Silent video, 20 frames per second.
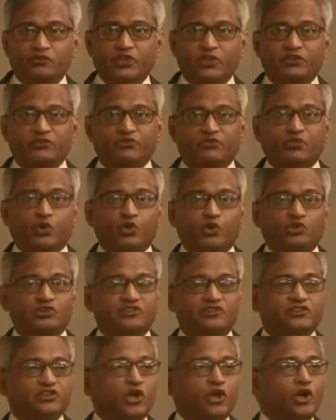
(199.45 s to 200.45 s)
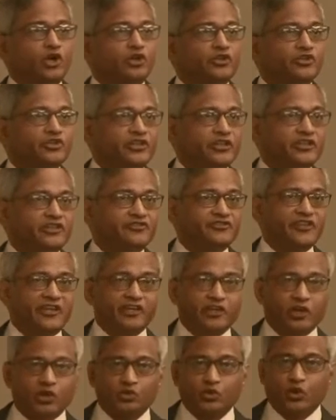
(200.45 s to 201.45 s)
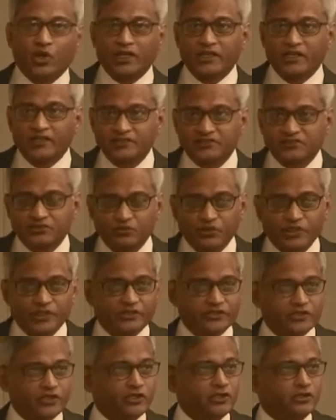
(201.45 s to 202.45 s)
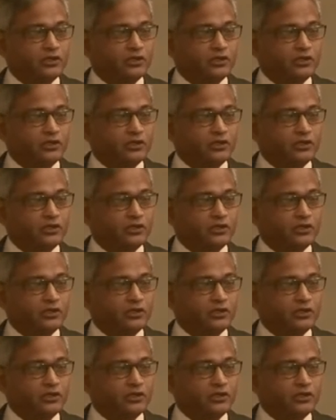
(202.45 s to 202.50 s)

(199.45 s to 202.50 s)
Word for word: with focus on the Senkaku Islands with uh,